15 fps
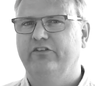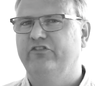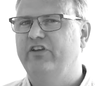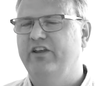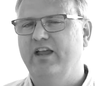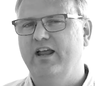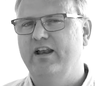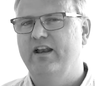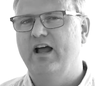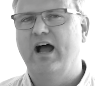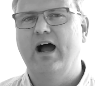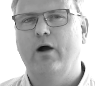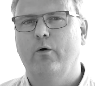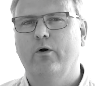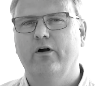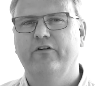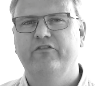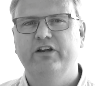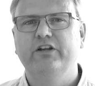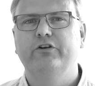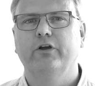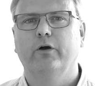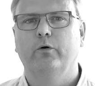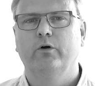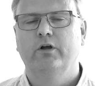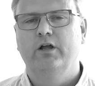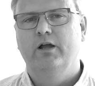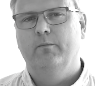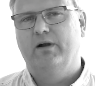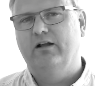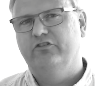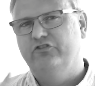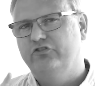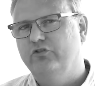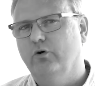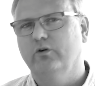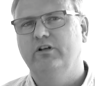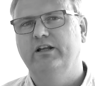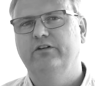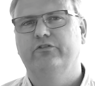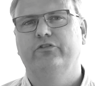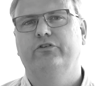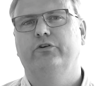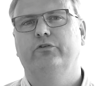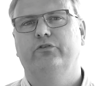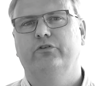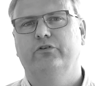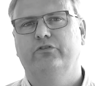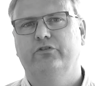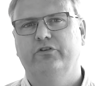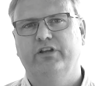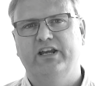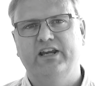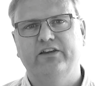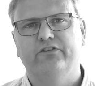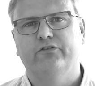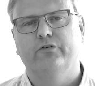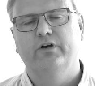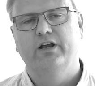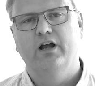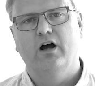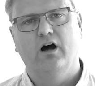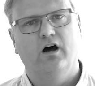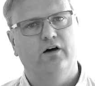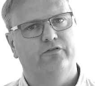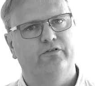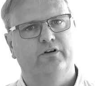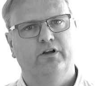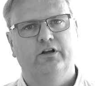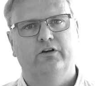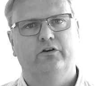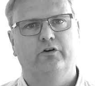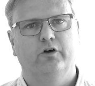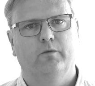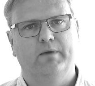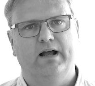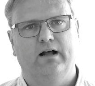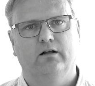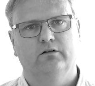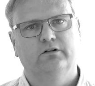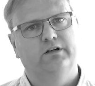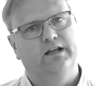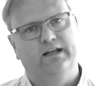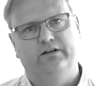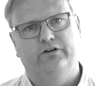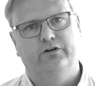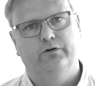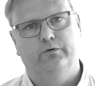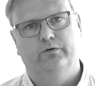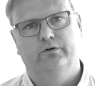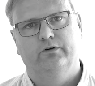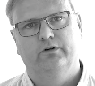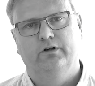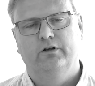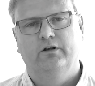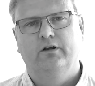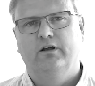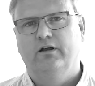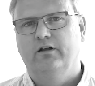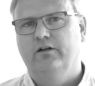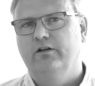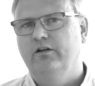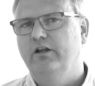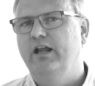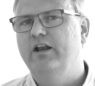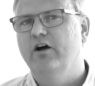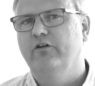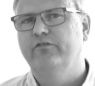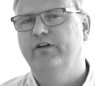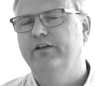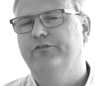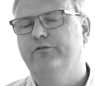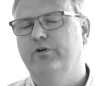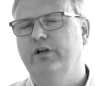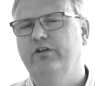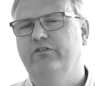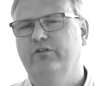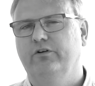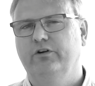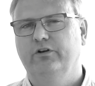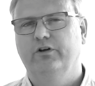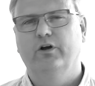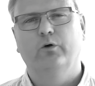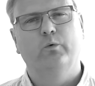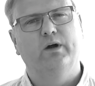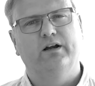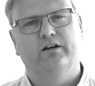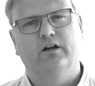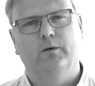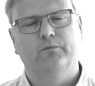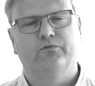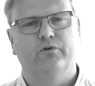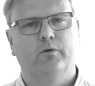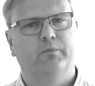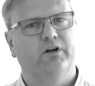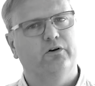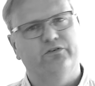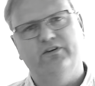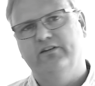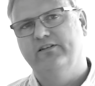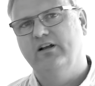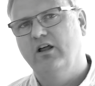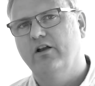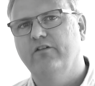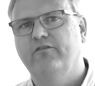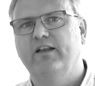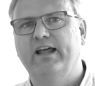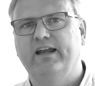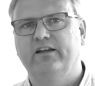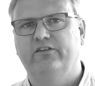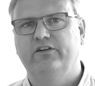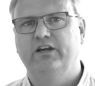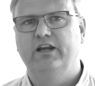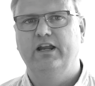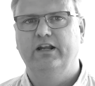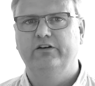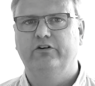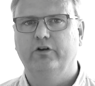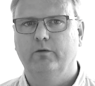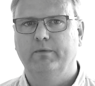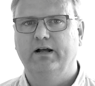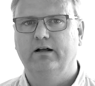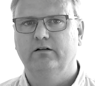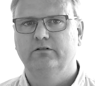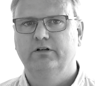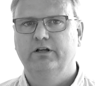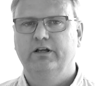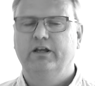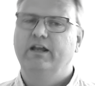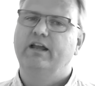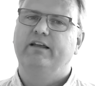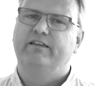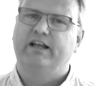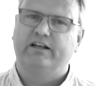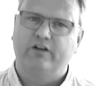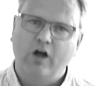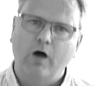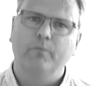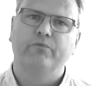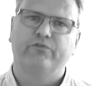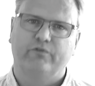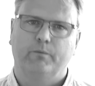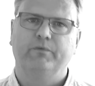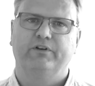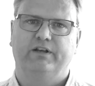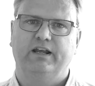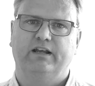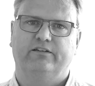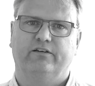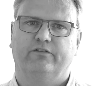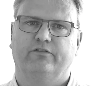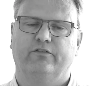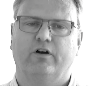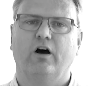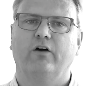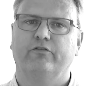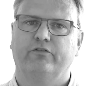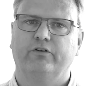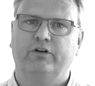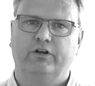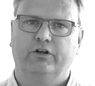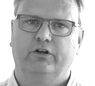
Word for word: a 10 hour video, but I'll shortly introduce you to the history of QML and Qt. Enough history so you know where it comes from, because there's a lot of legacy in QML that comes from the days of, of